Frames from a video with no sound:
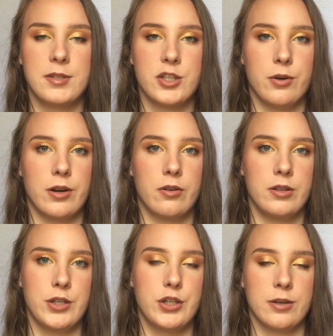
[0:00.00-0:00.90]
so it
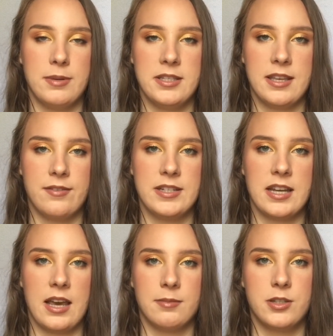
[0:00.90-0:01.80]
only took me 7
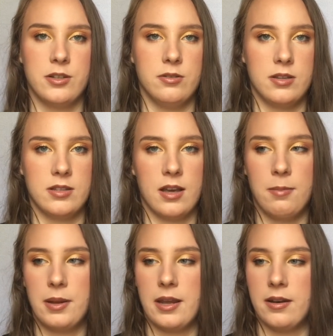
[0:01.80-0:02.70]
times to use this
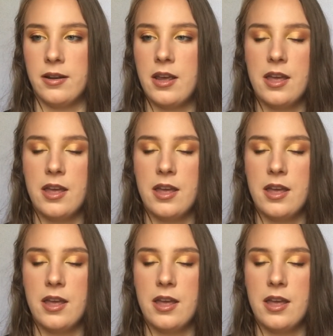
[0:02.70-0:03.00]
up, and